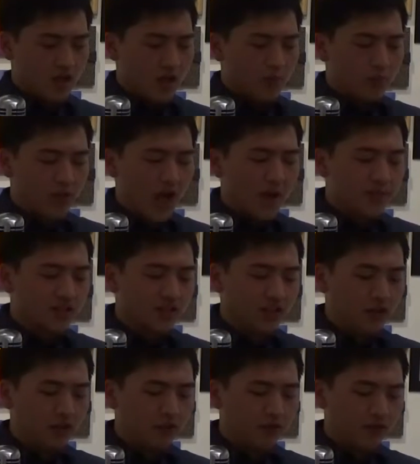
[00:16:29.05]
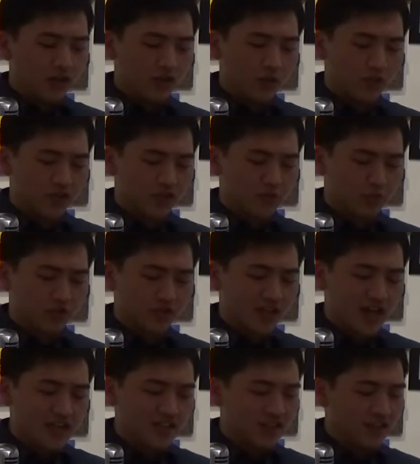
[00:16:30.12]
Perhaps a little fear was
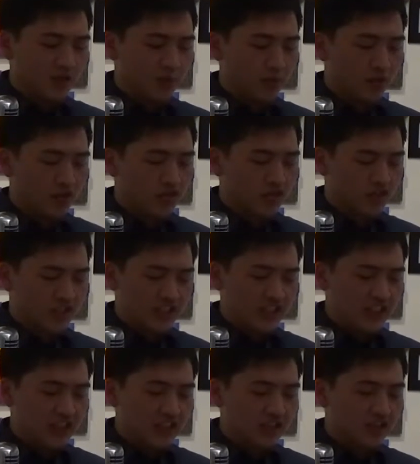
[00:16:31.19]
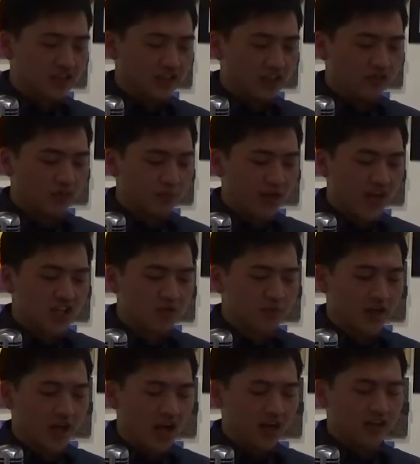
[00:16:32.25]
precisely the push she needed to leave the past
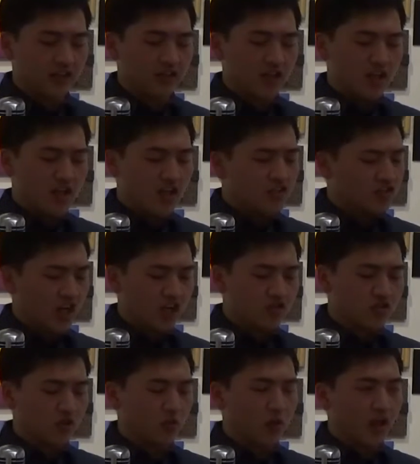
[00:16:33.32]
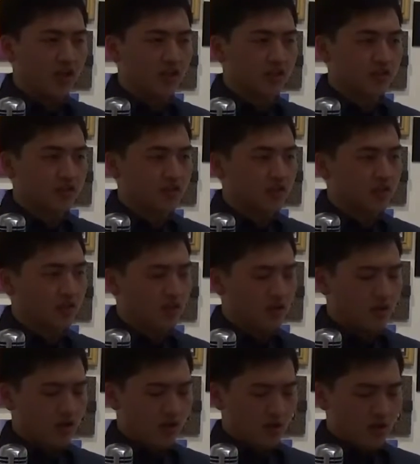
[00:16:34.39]
behind and change her ways.
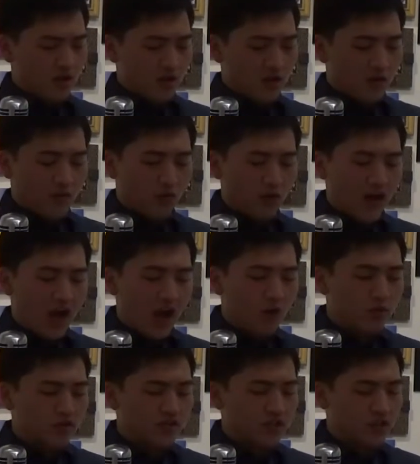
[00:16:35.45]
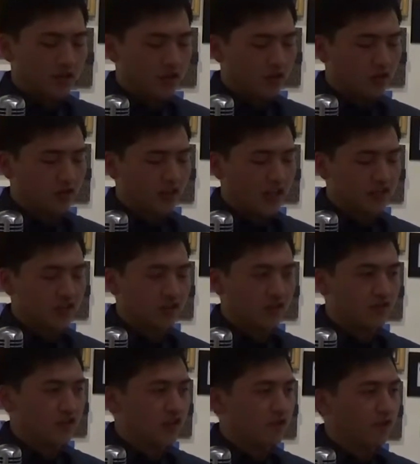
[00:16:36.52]
For how would she learn her lesson if
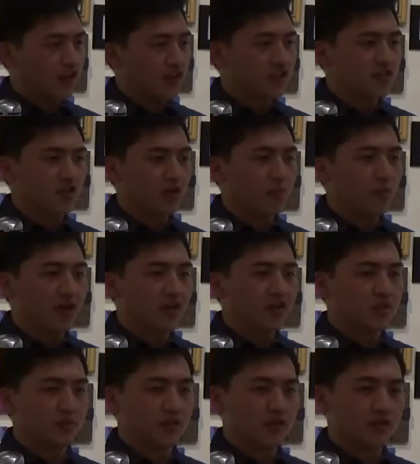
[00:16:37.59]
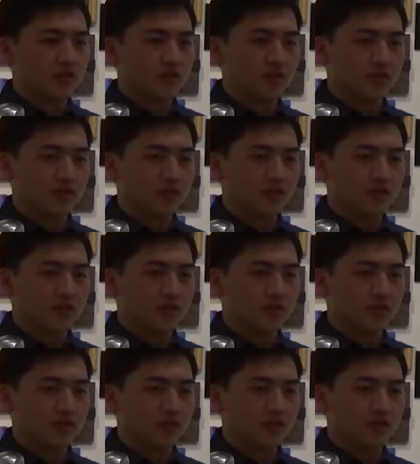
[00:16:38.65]
she faced no punishment?